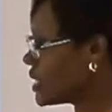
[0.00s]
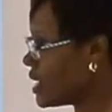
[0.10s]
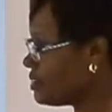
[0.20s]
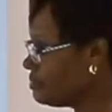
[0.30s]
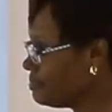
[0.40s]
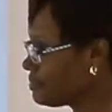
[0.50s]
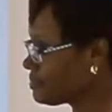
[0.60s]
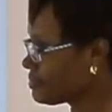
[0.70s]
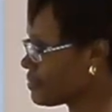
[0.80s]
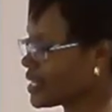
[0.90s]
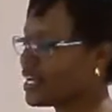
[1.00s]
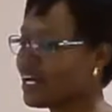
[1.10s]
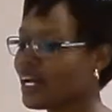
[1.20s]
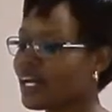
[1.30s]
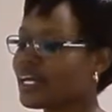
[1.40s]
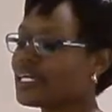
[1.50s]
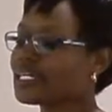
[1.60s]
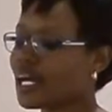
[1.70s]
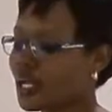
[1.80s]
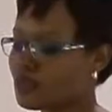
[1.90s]
day, it
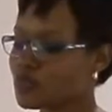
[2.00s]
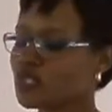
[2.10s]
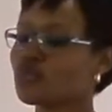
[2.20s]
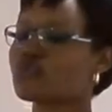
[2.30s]
helps you